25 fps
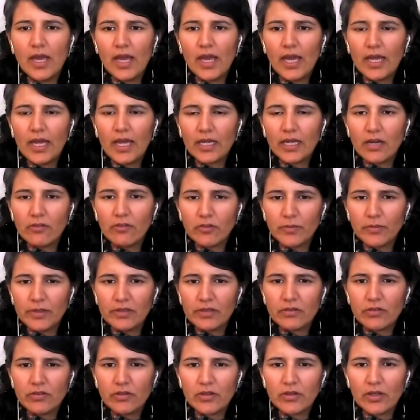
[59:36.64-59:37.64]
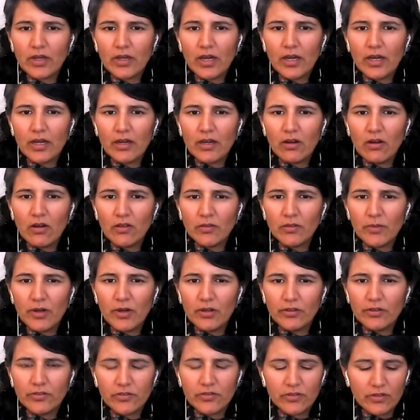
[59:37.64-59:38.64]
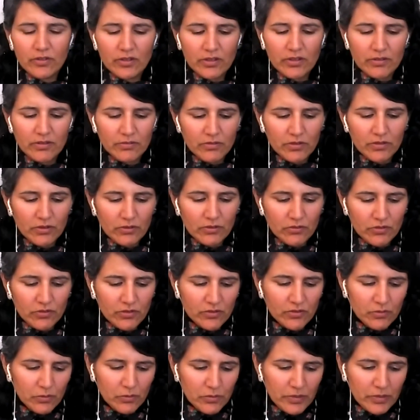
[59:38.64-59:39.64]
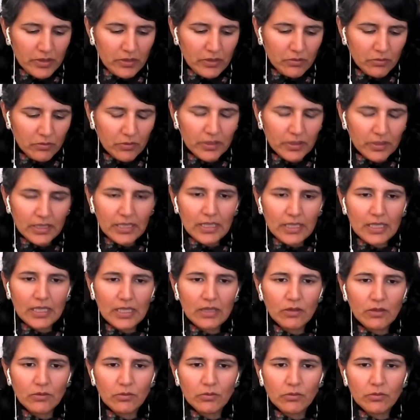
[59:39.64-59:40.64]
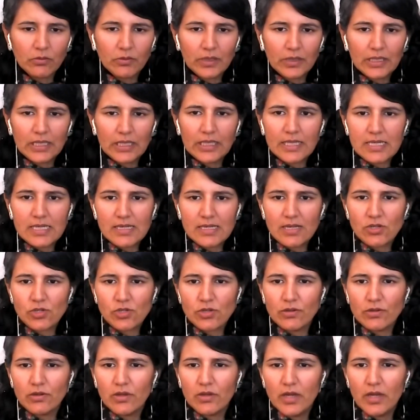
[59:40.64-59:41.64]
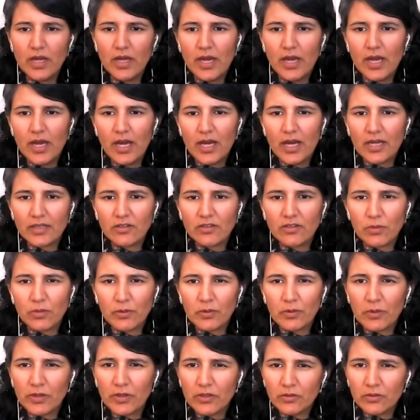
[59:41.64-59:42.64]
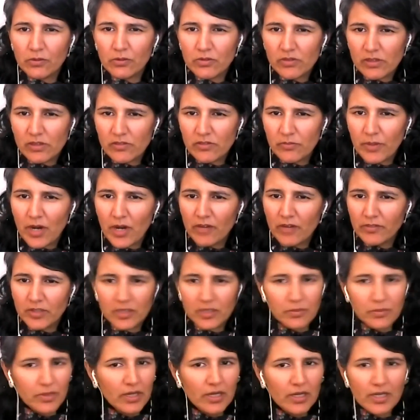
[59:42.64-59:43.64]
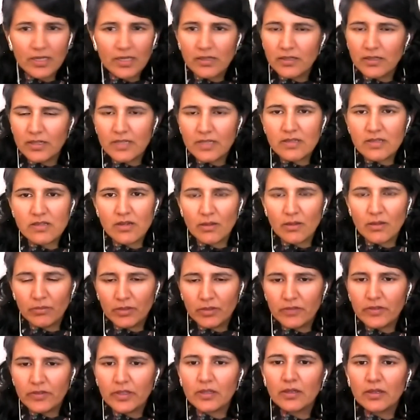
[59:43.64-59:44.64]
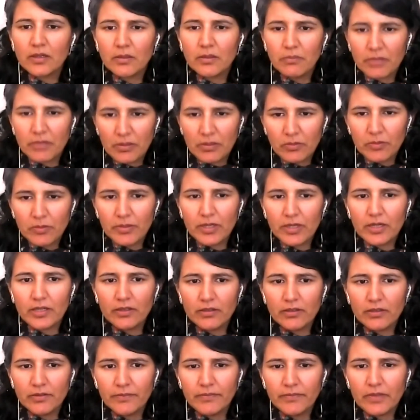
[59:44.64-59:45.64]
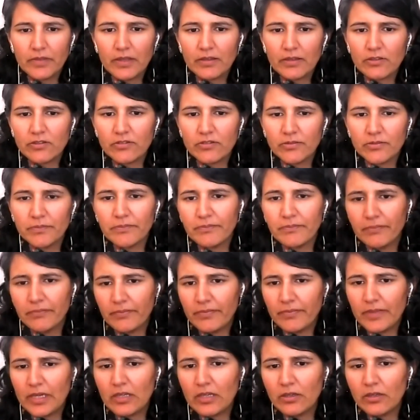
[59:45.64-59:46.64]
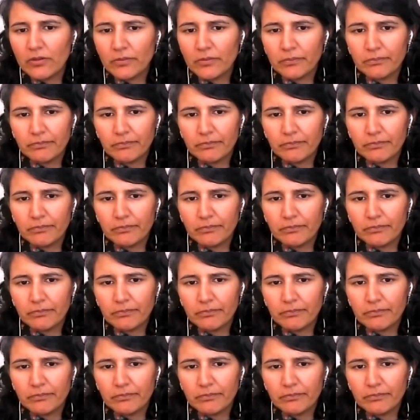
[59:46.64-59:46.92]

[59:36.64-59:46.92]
and government on the policy solutions will be really, really essential, because what we want to do is leave poverty behind and stop leaving people behind in this. Thank you.